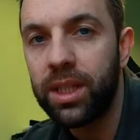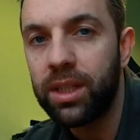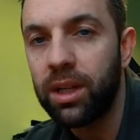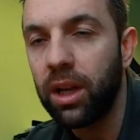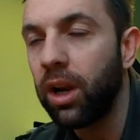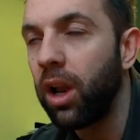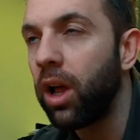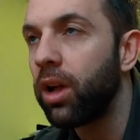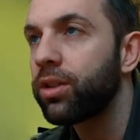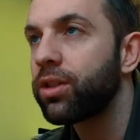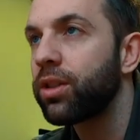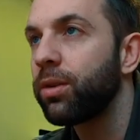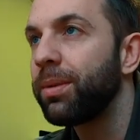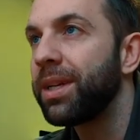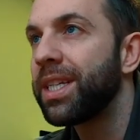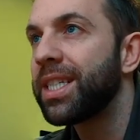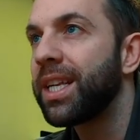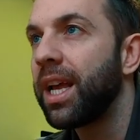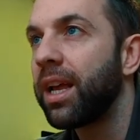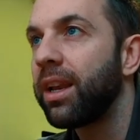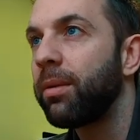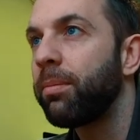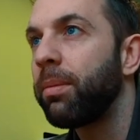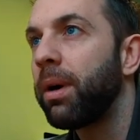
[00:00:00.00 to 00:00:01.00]
There's a lot to be
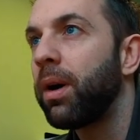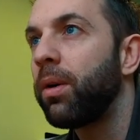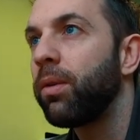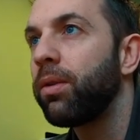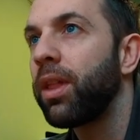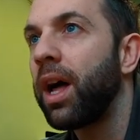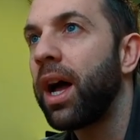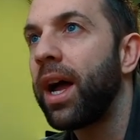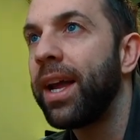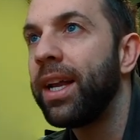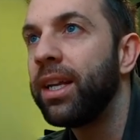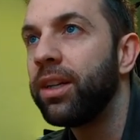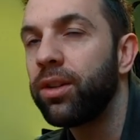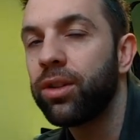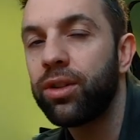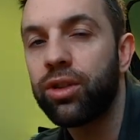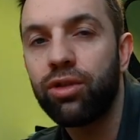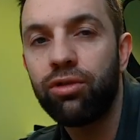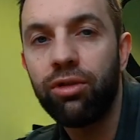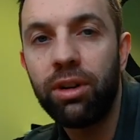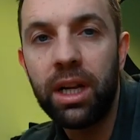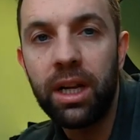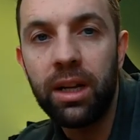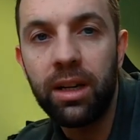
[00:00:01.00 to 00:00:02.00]
said about that
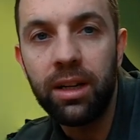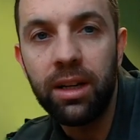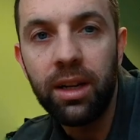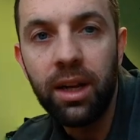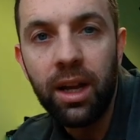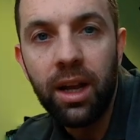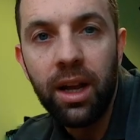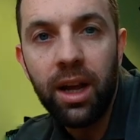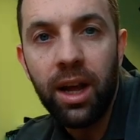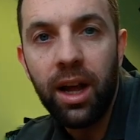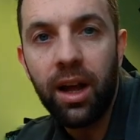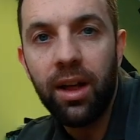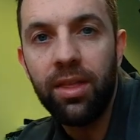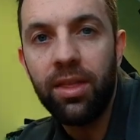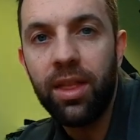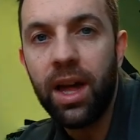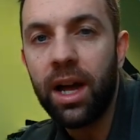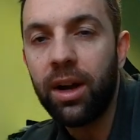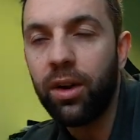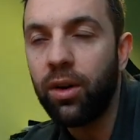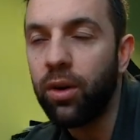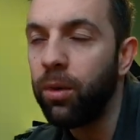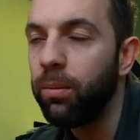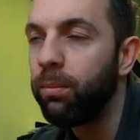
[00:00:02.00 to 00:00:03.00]
industry and, and
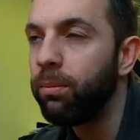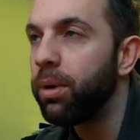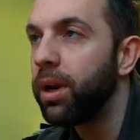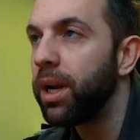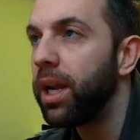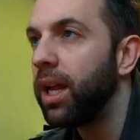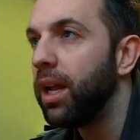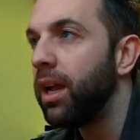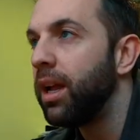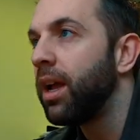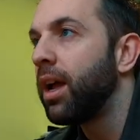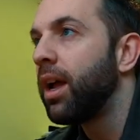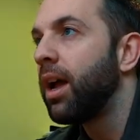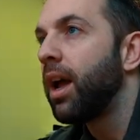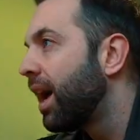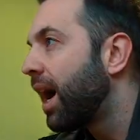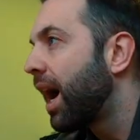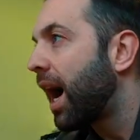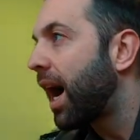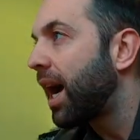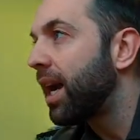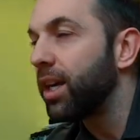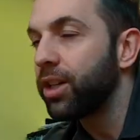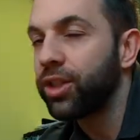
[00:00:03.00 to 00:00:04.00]
that company.
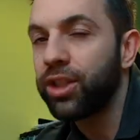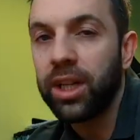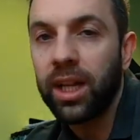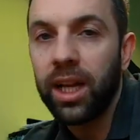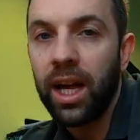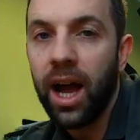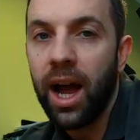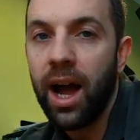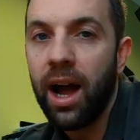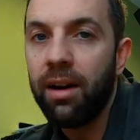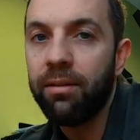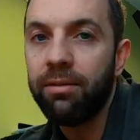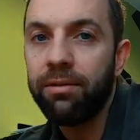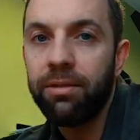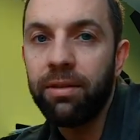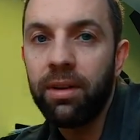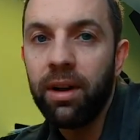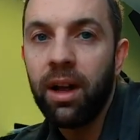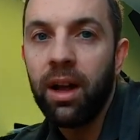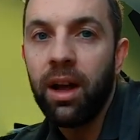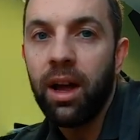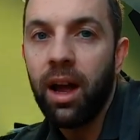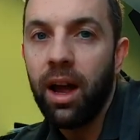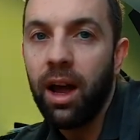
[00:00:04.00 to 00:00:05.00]
I actually have
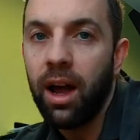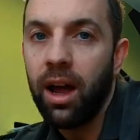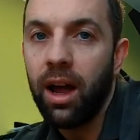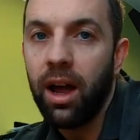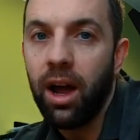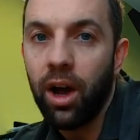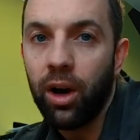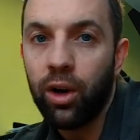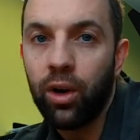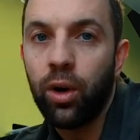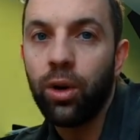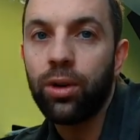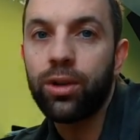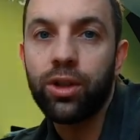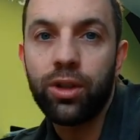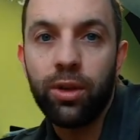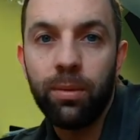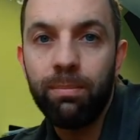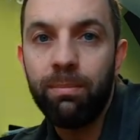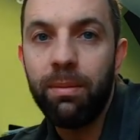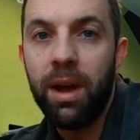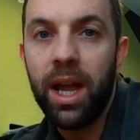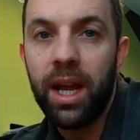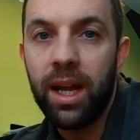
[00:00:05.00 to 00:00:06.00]
Uh, a
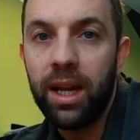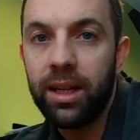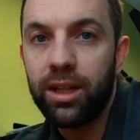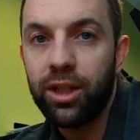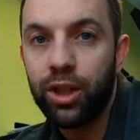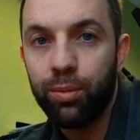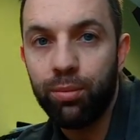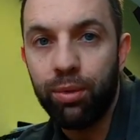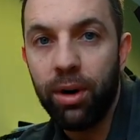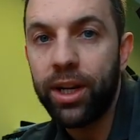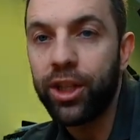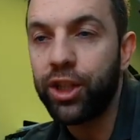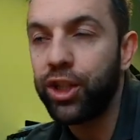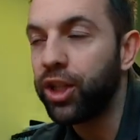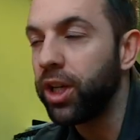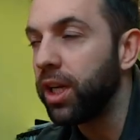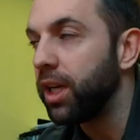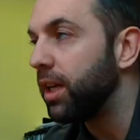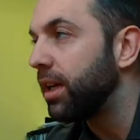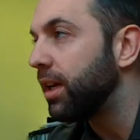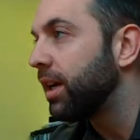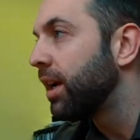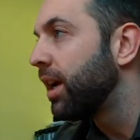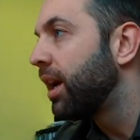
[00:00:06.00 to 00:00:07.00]
custom-made
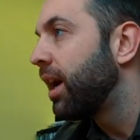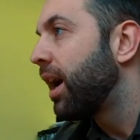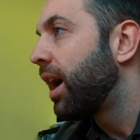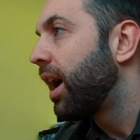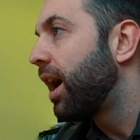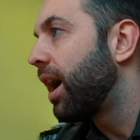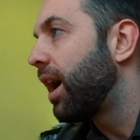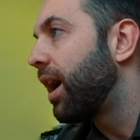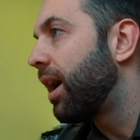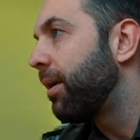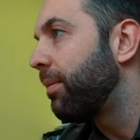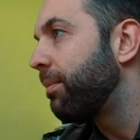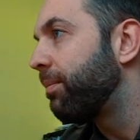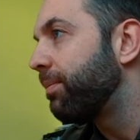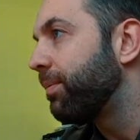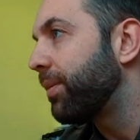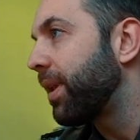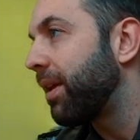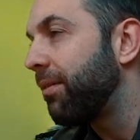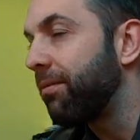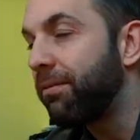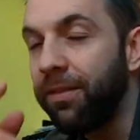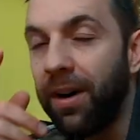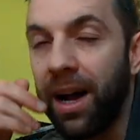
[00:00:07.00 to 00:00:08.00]
spreadsheet.
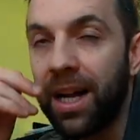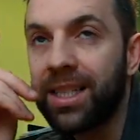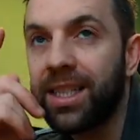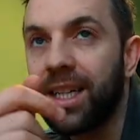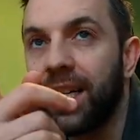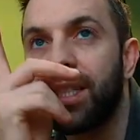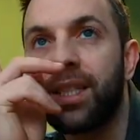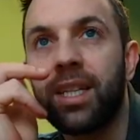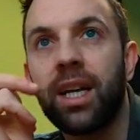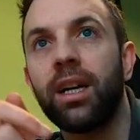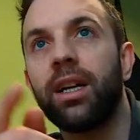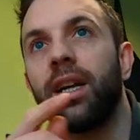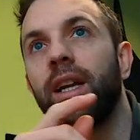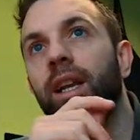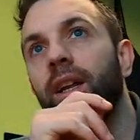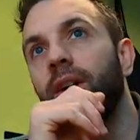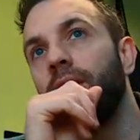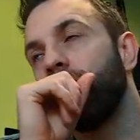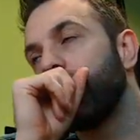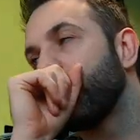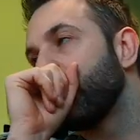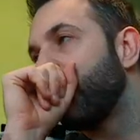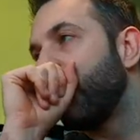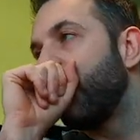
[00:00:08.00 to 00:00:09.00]
Um, in fact, I'll tell you a
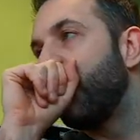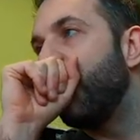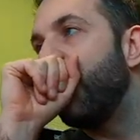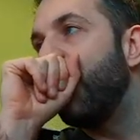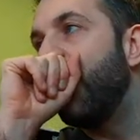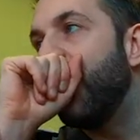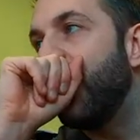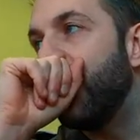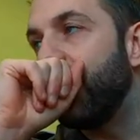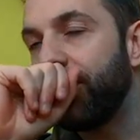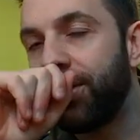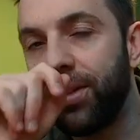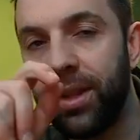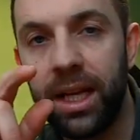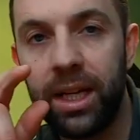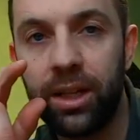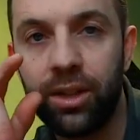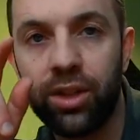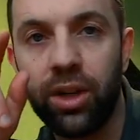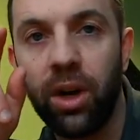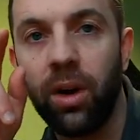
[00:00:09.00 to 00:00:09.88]
little thing.